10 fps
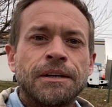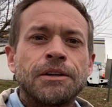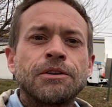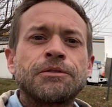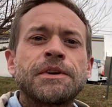
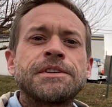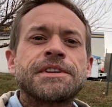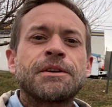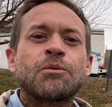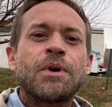Hello friends,
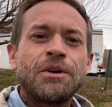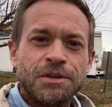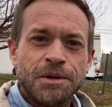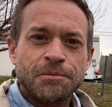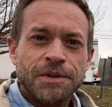and
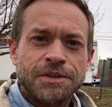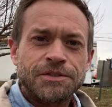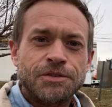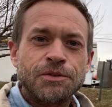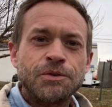welcome
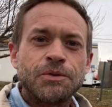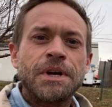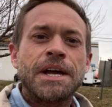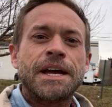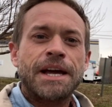to
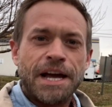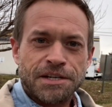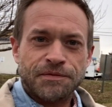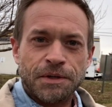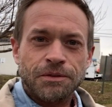
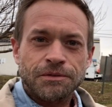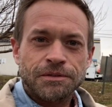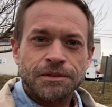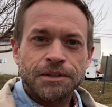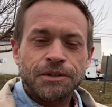Asheville,
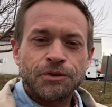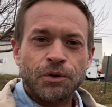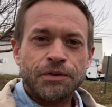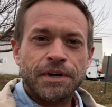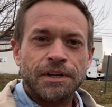
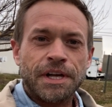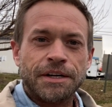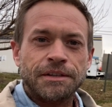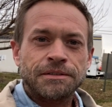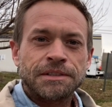North
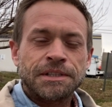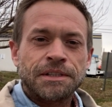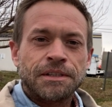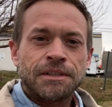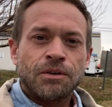Carolina,
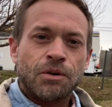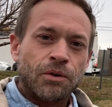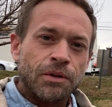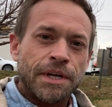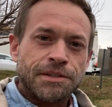
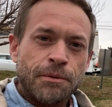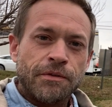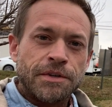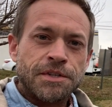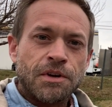or like some of
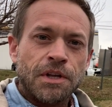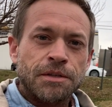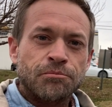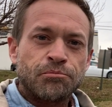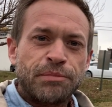us call
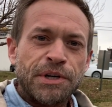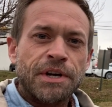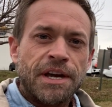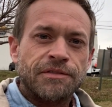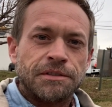it, beer
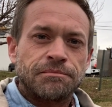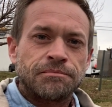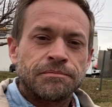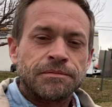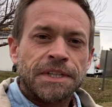heaven.
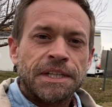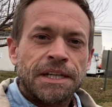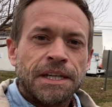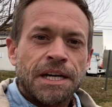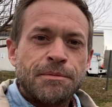
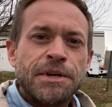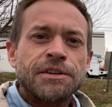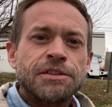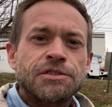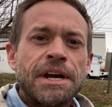I'm here
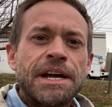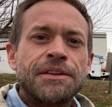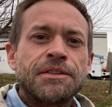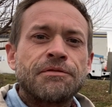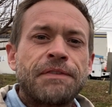to try
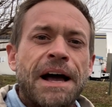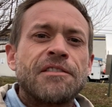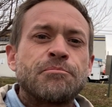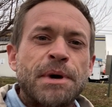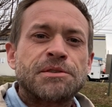out the
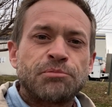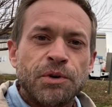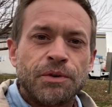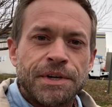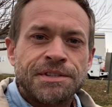5 best
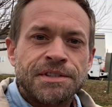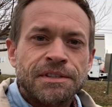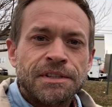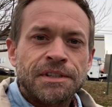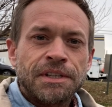breweries
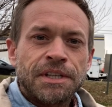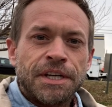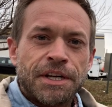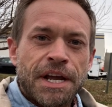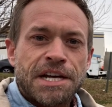
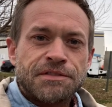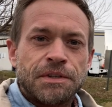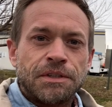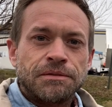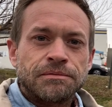in Asheville.